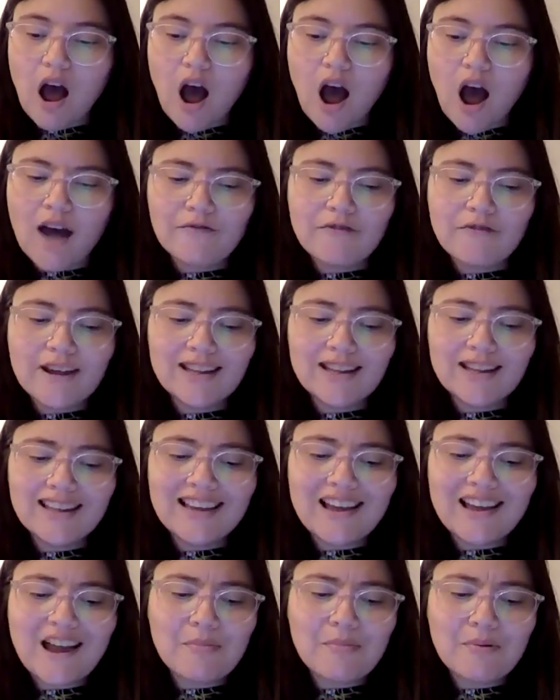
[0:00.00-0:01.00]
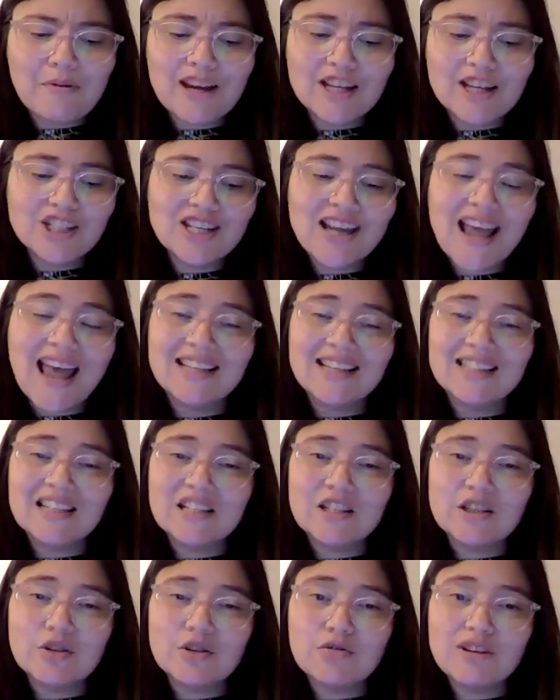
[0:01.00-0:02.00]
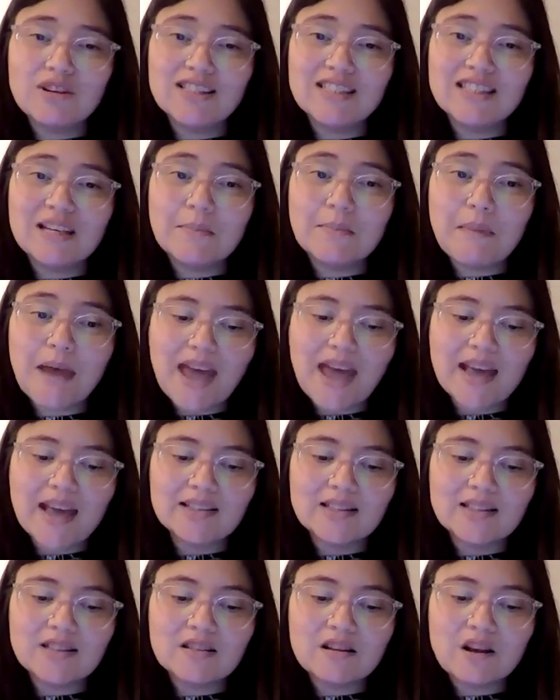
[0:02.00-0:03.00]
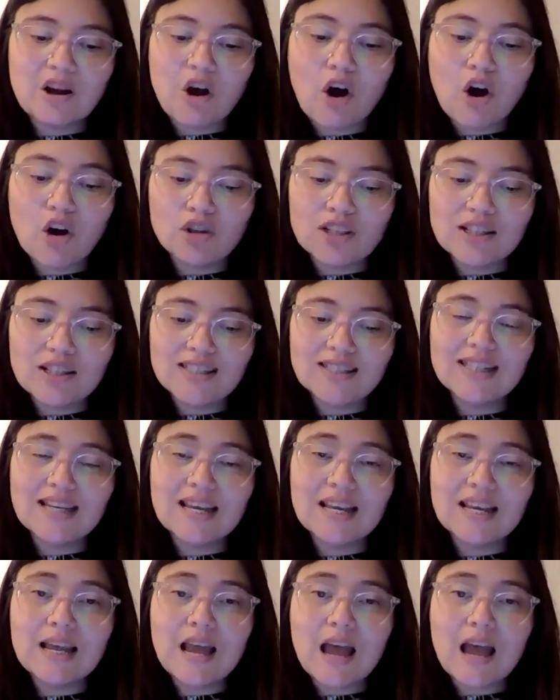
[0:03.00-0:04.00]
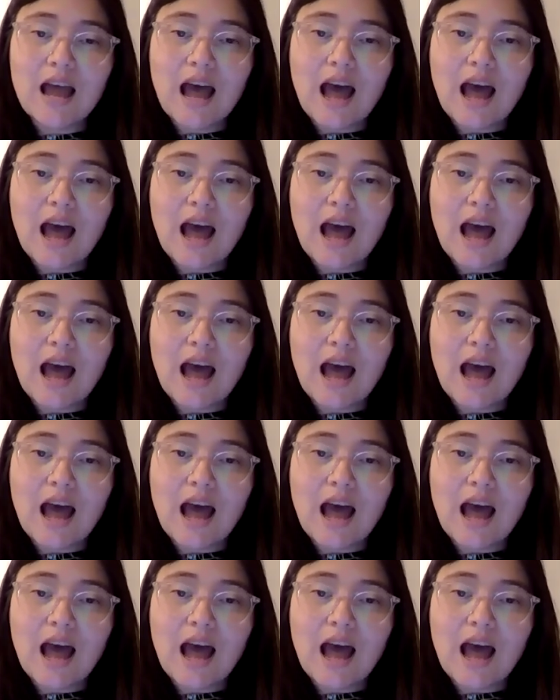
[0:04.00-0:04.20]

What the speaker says: I really appreciated Christy Mayr's honesty.